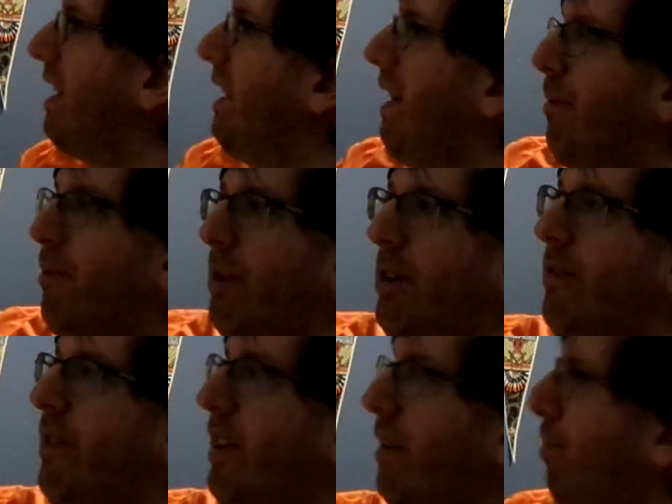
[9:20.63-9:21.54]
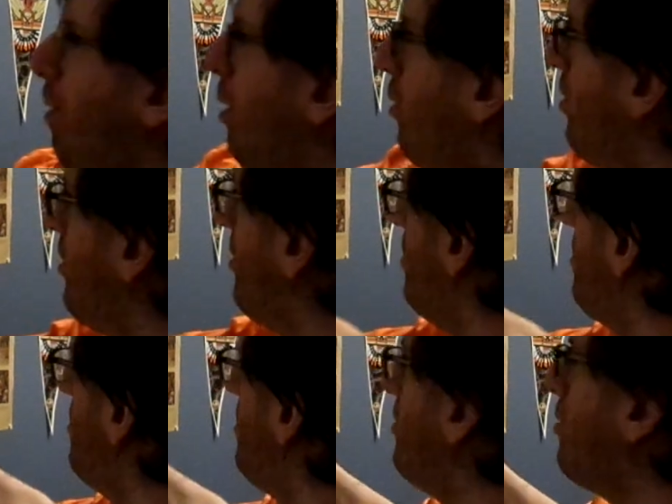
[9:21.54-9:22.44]
to get rid of these
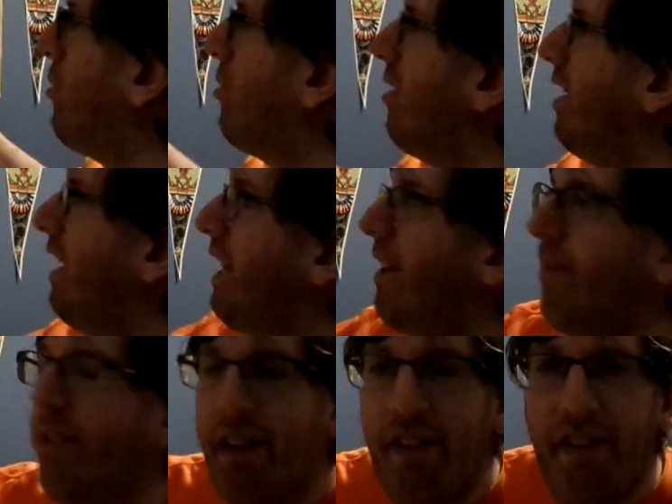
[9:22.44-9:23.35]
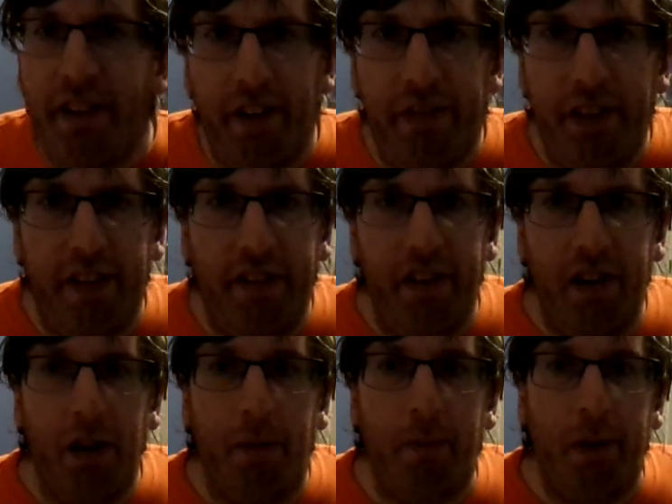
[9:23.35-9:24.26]
posters or any of this stuff that's
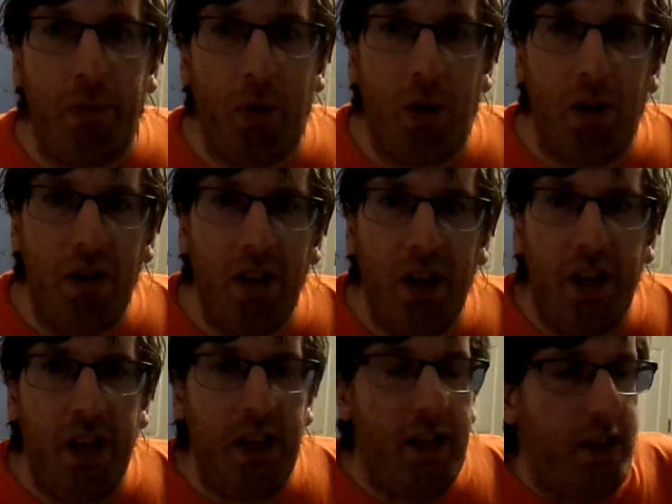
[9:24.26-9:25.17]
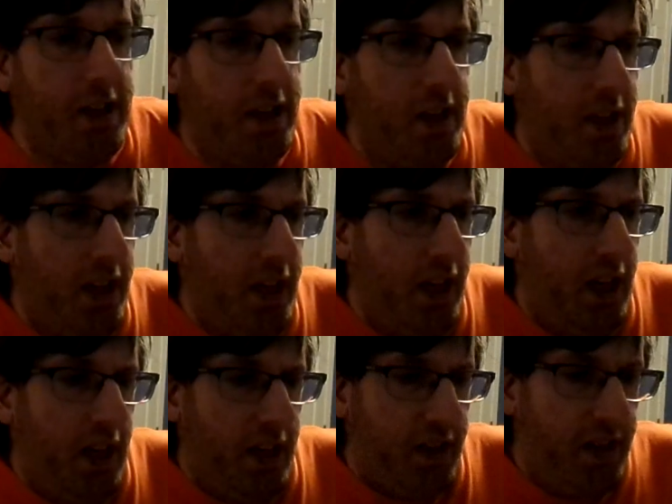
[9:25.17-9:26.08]
sitting on my wall
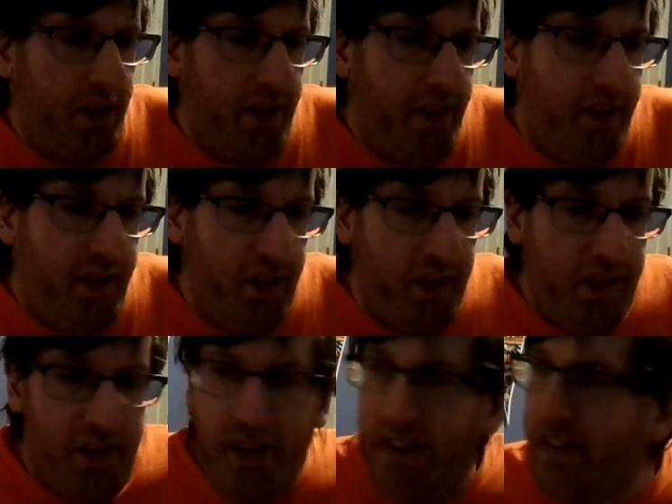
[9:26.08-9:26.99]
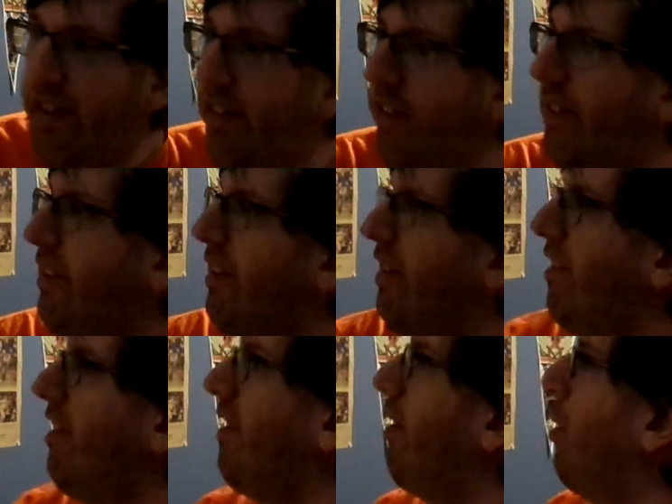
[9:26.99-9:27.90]
cuz this is
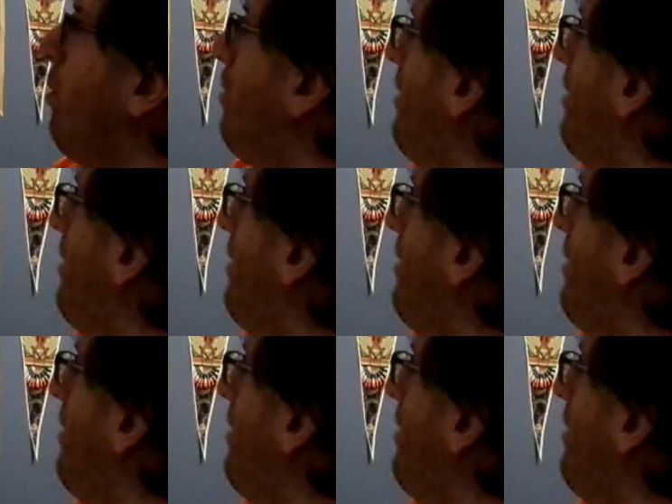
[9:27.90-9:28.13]
this is who